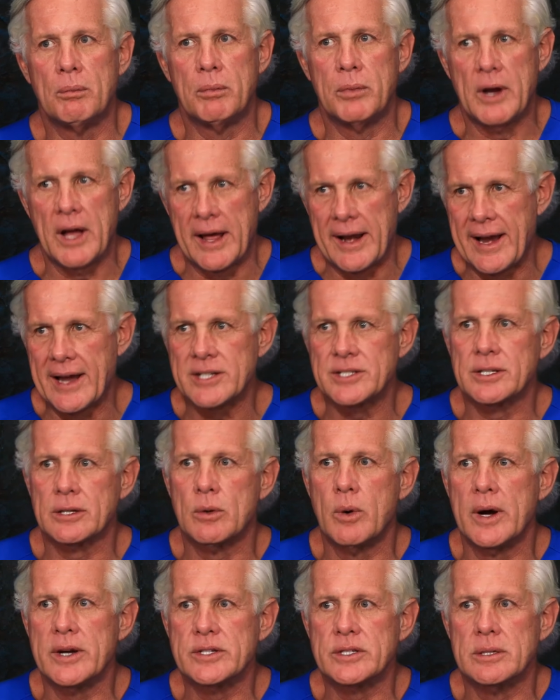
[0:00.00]
got asked the
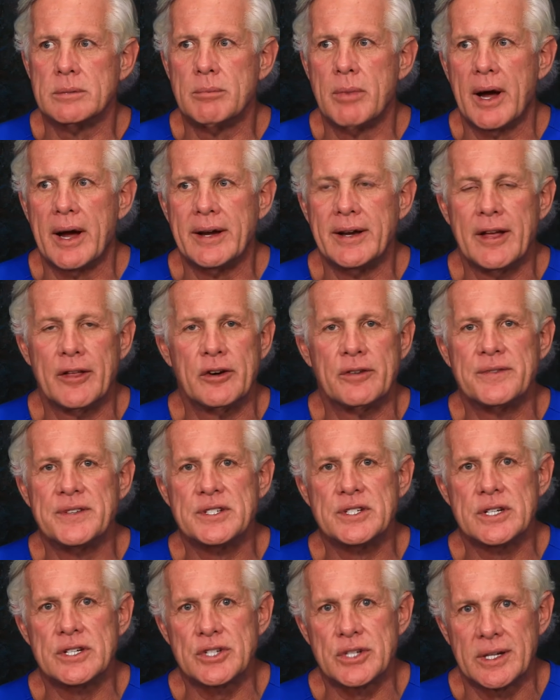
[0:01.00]
question by another
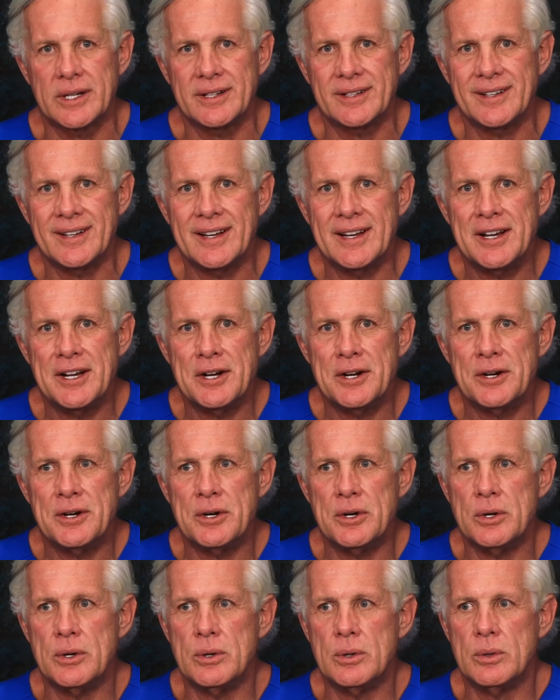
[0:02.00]
physician
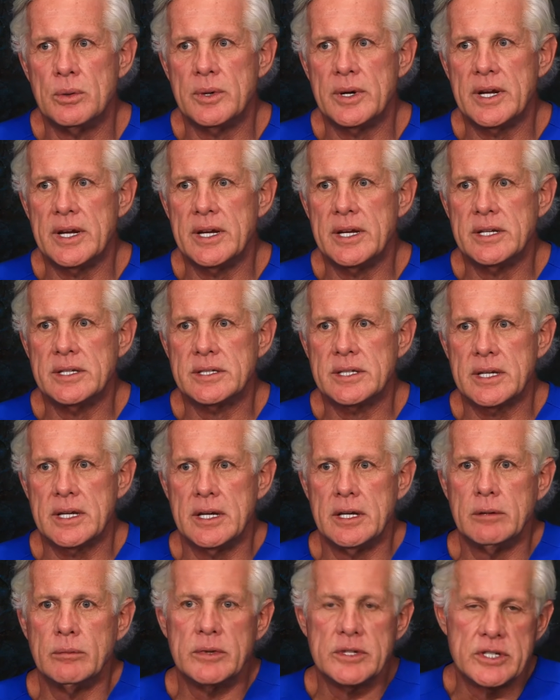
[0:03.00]
who is
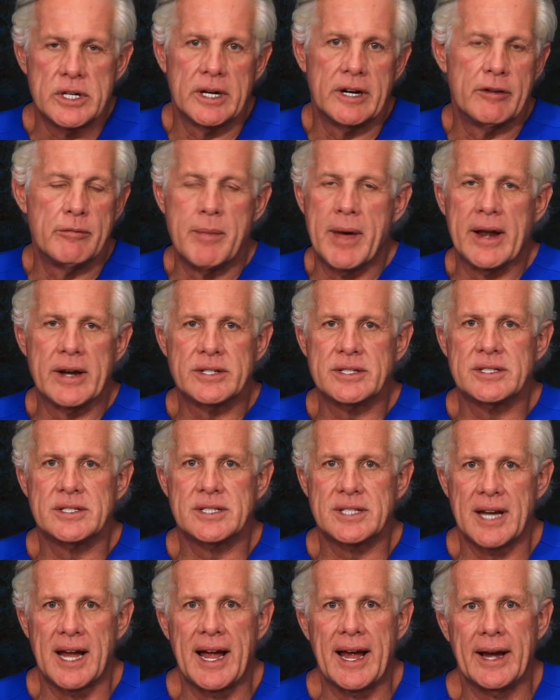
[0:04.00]
in regenerative medicine
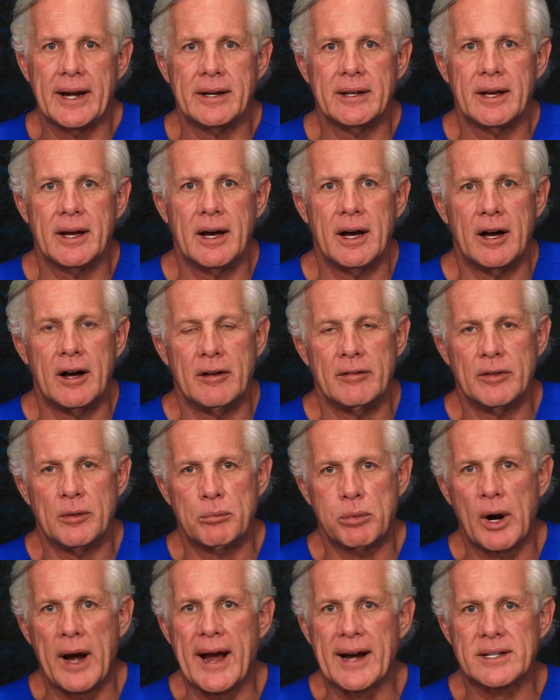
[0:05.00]
side of a
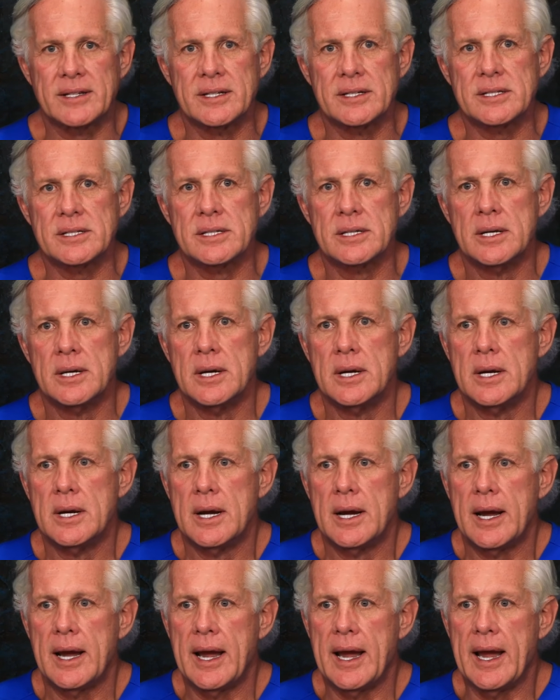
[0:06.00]
practice
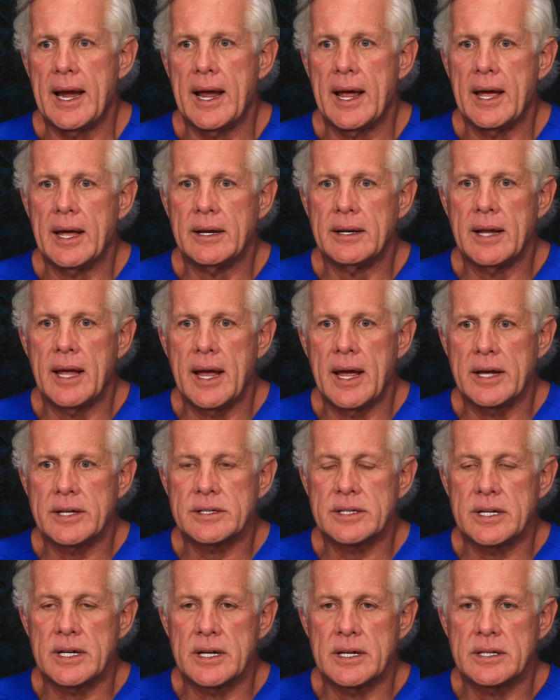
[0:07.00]
and
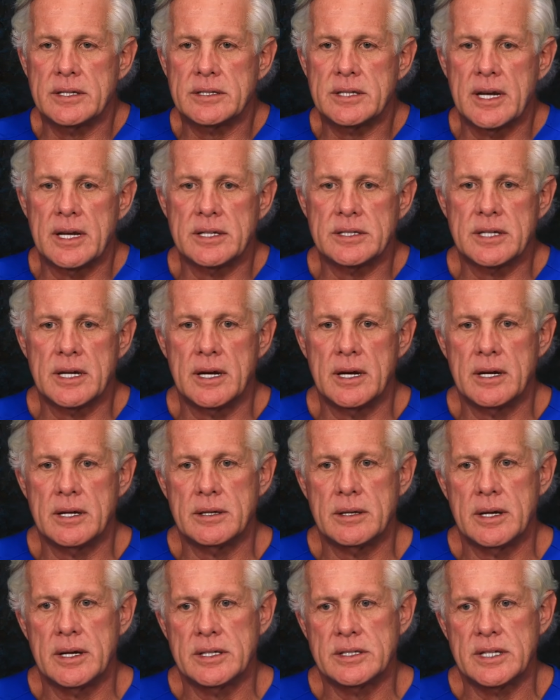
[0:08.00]
as
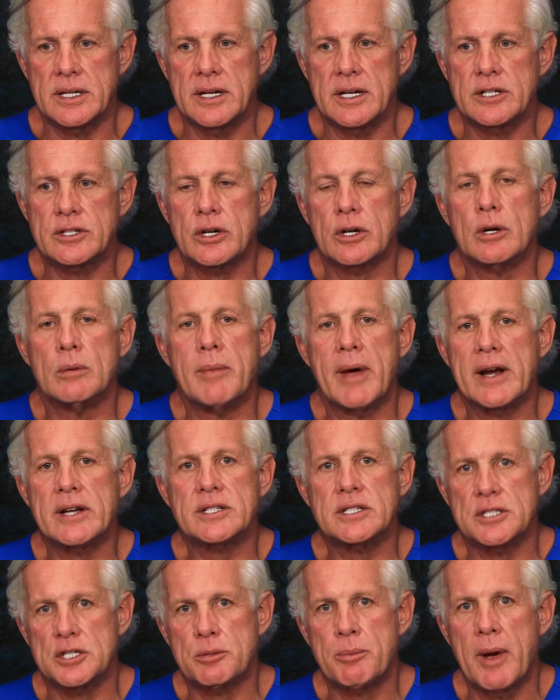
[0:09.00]
an internal
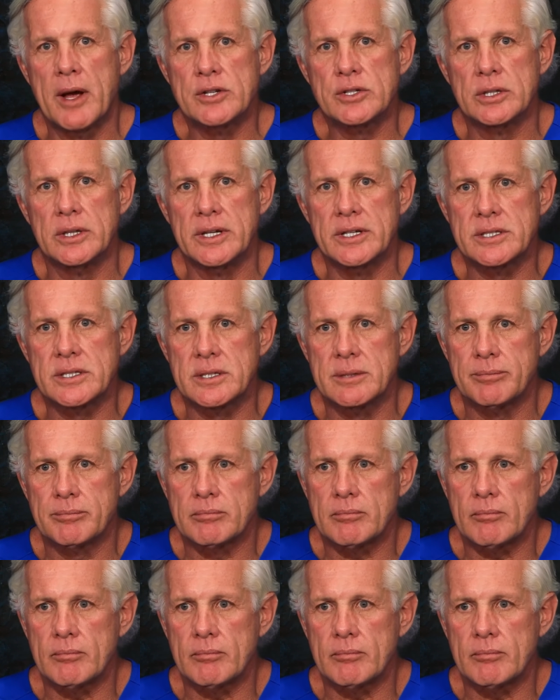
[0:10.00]
medicine specialist.